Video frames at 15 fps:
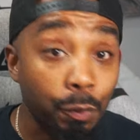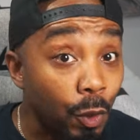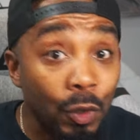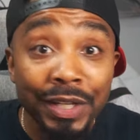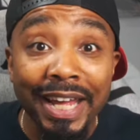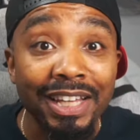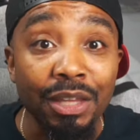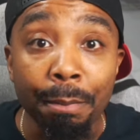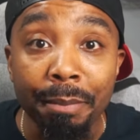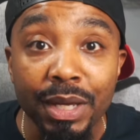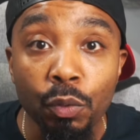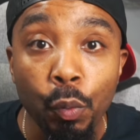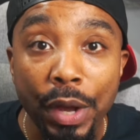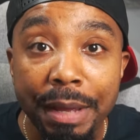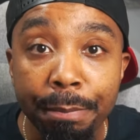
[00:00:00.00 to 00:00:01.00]
We're only at the
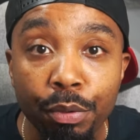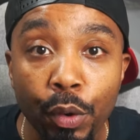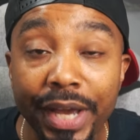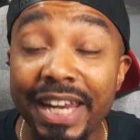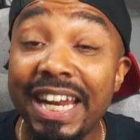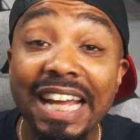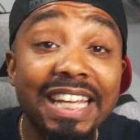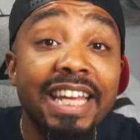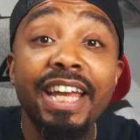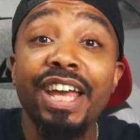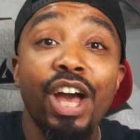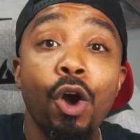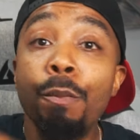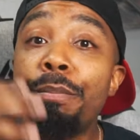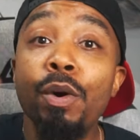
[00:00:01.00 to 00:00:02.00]
midway point, and I can't
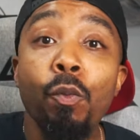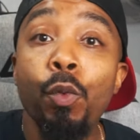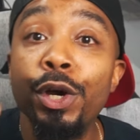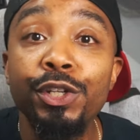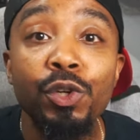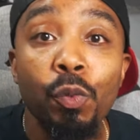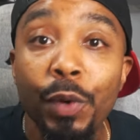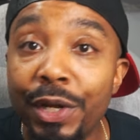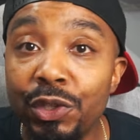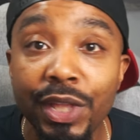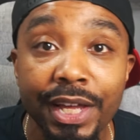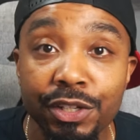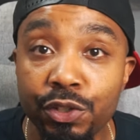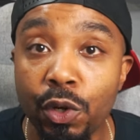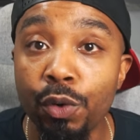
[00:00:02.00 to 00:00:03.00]
help but wonder where
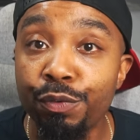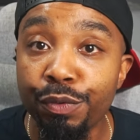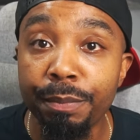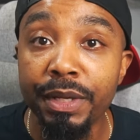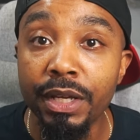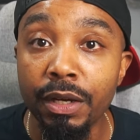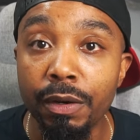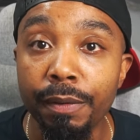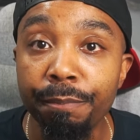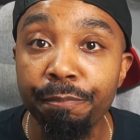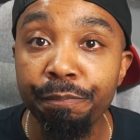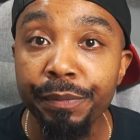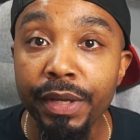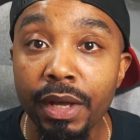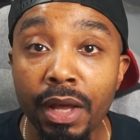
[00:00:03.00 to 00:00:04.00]
things go from here.
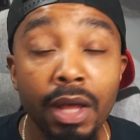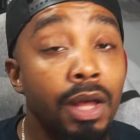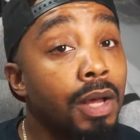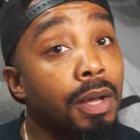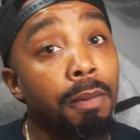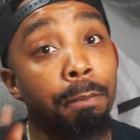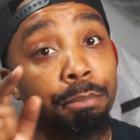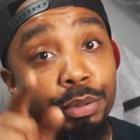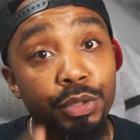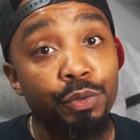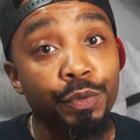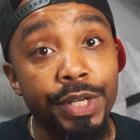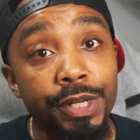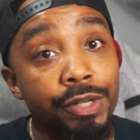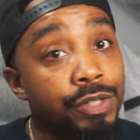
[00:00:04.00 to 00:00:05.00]
Book
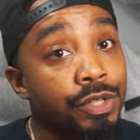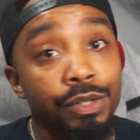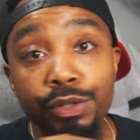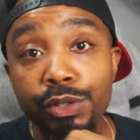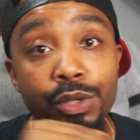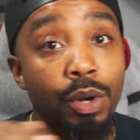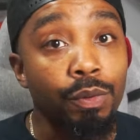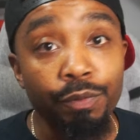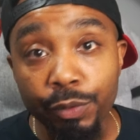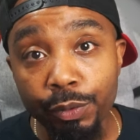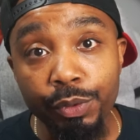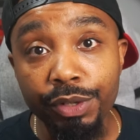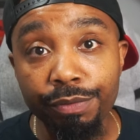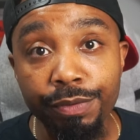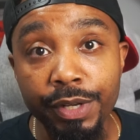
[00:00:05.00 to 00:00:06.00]
readers, don't
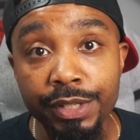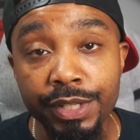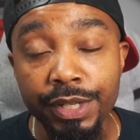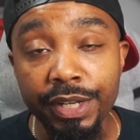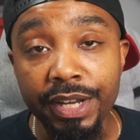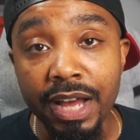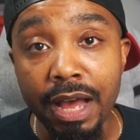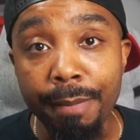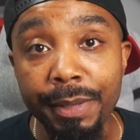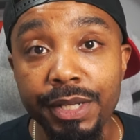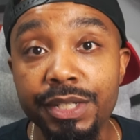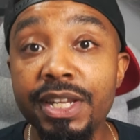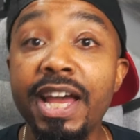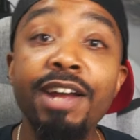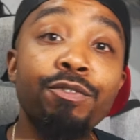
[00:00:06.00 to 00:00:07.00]
ruin it for us in the
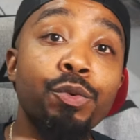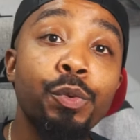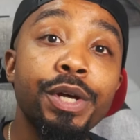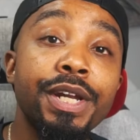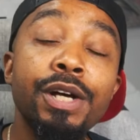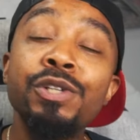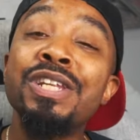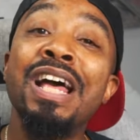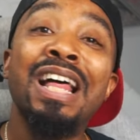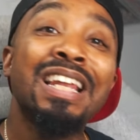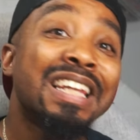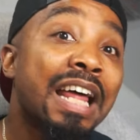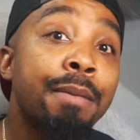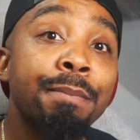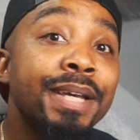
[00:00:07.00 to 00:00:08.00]
comments. Everyone else,
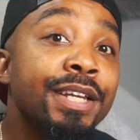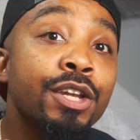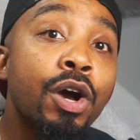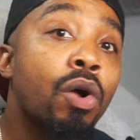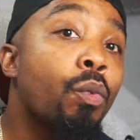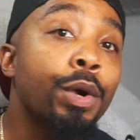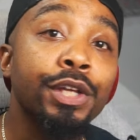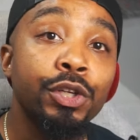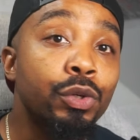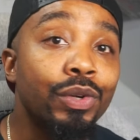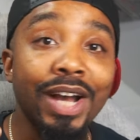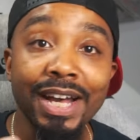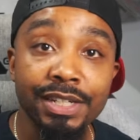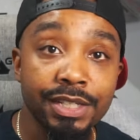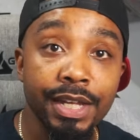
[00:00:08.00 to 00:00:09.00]
let me know what you
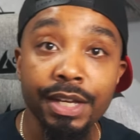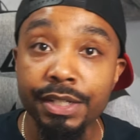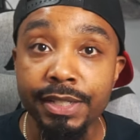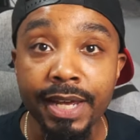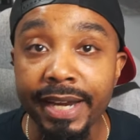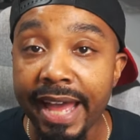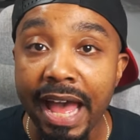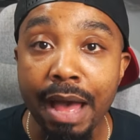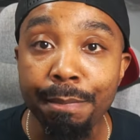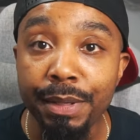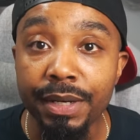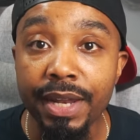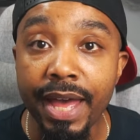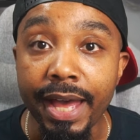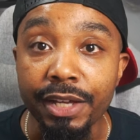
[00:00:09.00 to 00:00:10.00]
guys think is going to
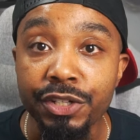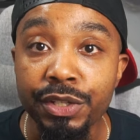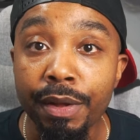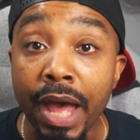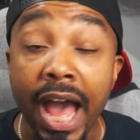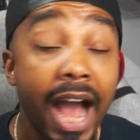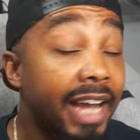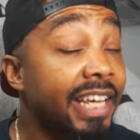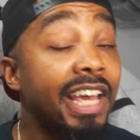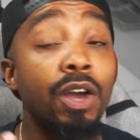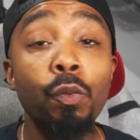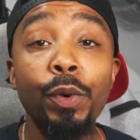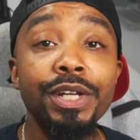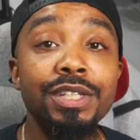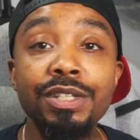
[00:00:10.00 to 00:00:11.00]
happen next. I can't
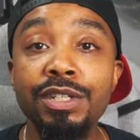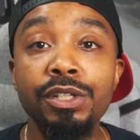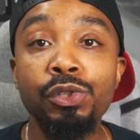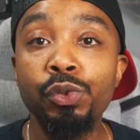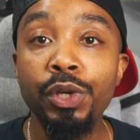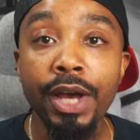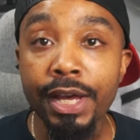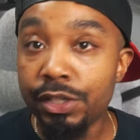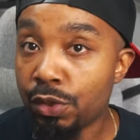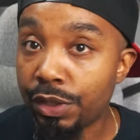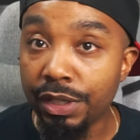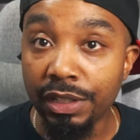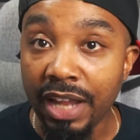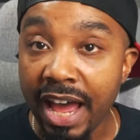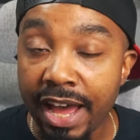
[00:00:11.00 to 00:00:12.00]
wait to see you guys on
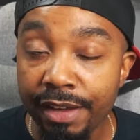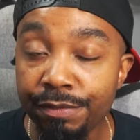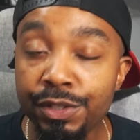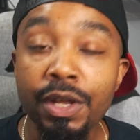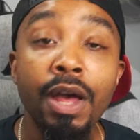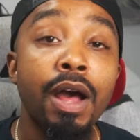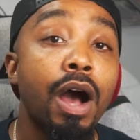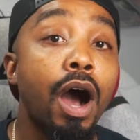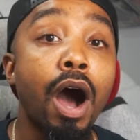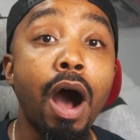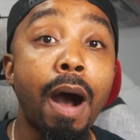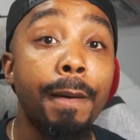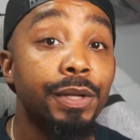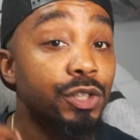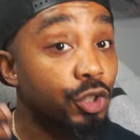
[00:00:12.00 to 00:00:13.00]
the lives.
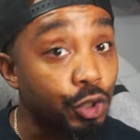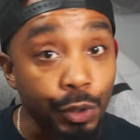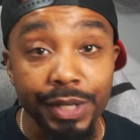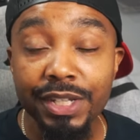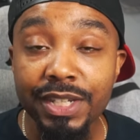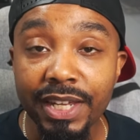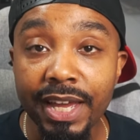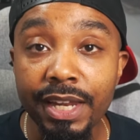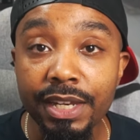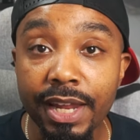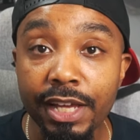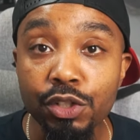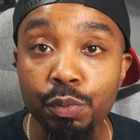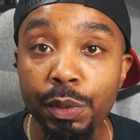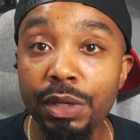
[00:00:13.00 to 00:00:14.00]
Uh, join us again
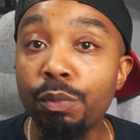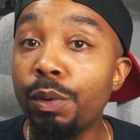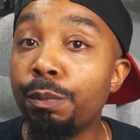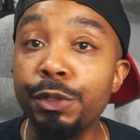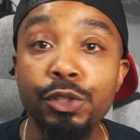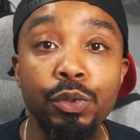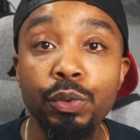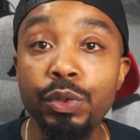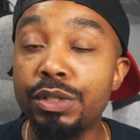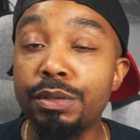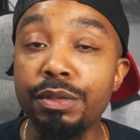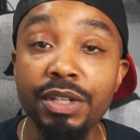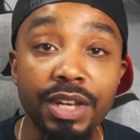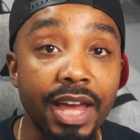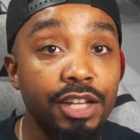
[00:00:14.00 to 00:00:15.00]
next week when we do this
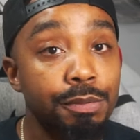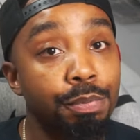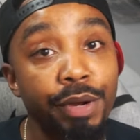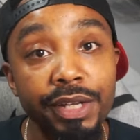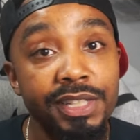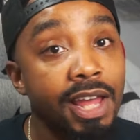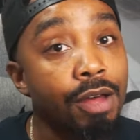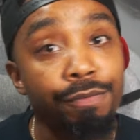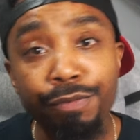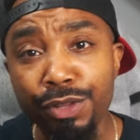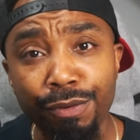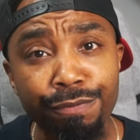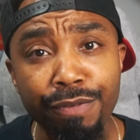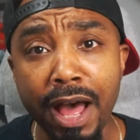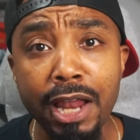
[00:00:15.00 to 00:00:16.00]
next breakdown for
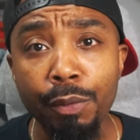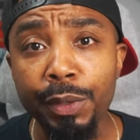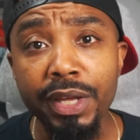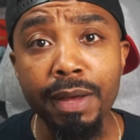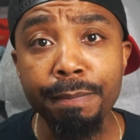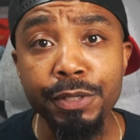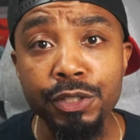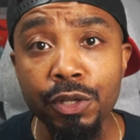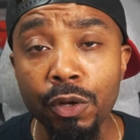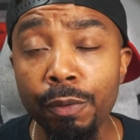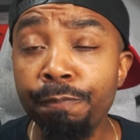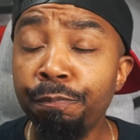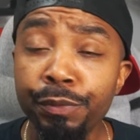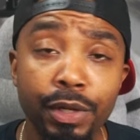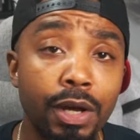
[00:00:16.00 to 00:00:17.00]
the following episode.
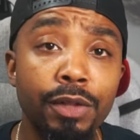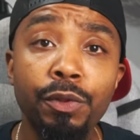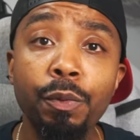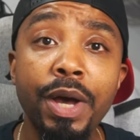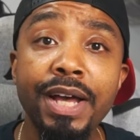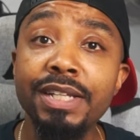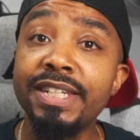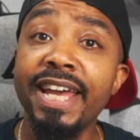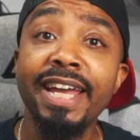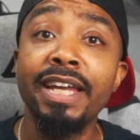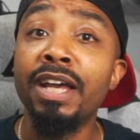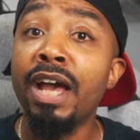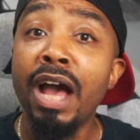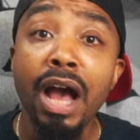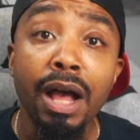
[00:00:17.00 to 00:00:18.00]
Otherwise, hey,
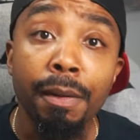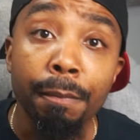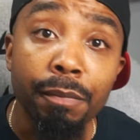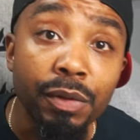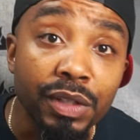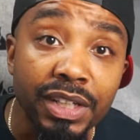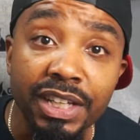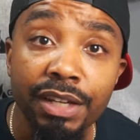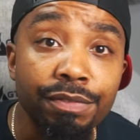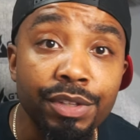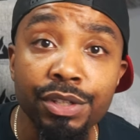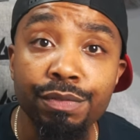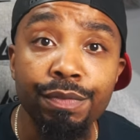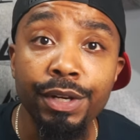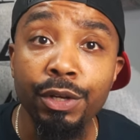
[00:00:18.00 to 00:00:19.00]
give
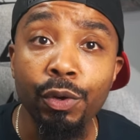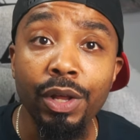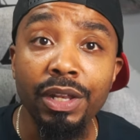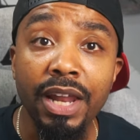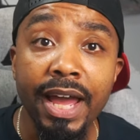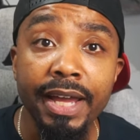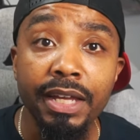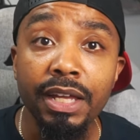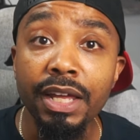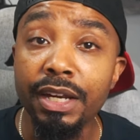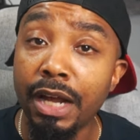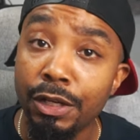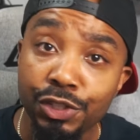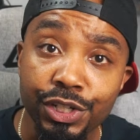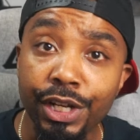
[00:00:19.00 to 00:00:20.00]
this video a like, and
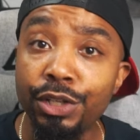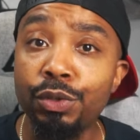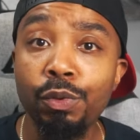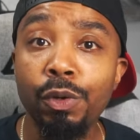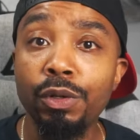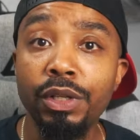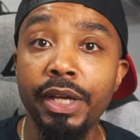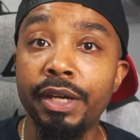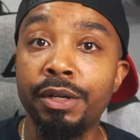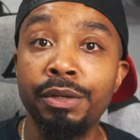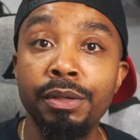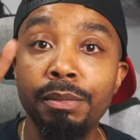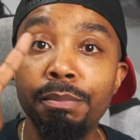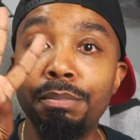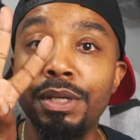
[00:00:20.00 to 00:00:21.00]
I'll check you all later.
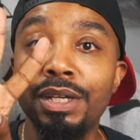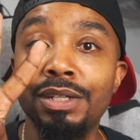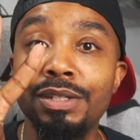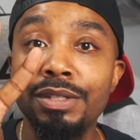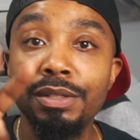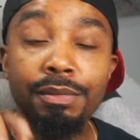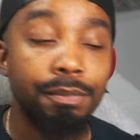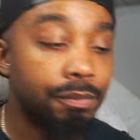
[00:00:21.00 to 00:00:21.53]
Peace.